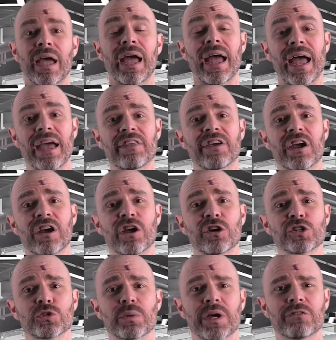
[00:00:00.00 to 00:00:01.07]
Hey there,
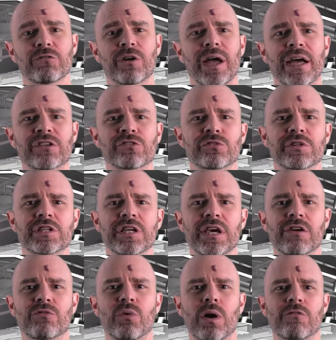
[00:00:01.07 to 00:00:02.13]
Coach Rick for
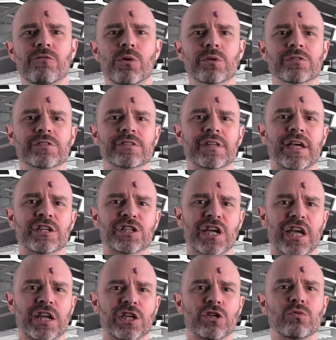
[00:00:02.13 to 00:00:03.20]
X3TF, where our focus is
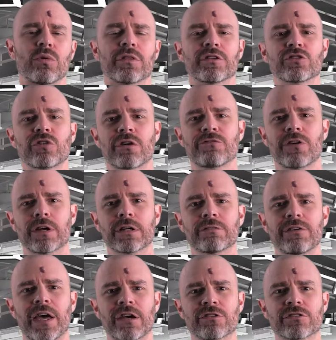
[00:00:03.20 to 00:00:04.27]
educating you on the trifecta
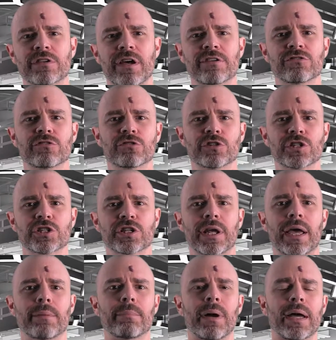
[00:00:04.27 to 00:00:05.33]
of exercise, nutrition,
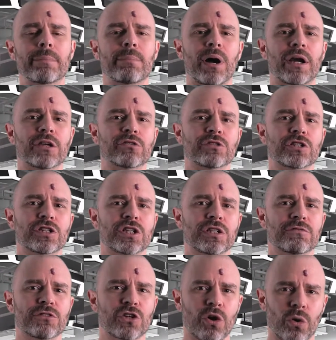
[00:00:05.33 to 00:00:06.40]
and mind-body to
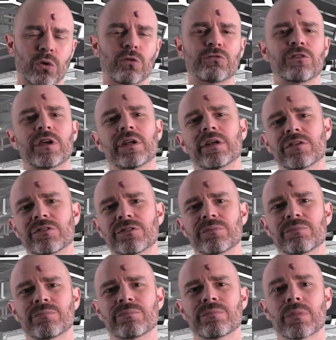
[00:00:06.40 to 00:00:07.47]
achieve total fitness.
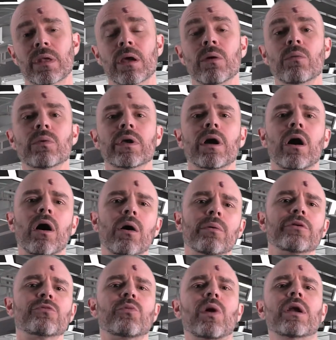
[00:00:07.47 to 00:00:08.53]
We
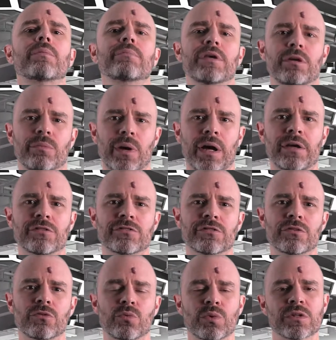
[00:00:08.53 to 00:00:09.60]
always want to
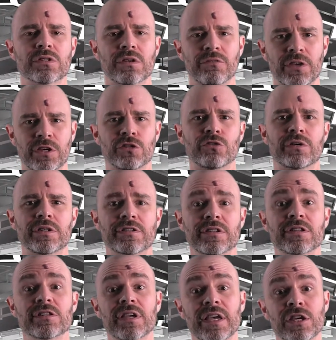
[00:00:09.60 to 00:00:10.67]
minimize the risk of injury
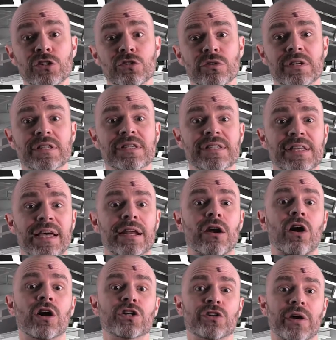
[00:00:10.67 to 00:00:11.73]
since injuries set
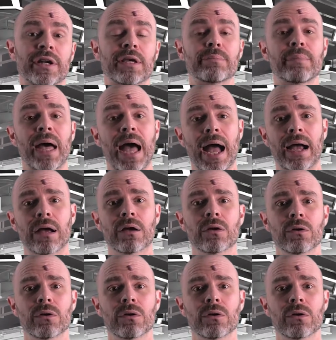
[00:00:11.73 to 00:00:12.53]
our training back.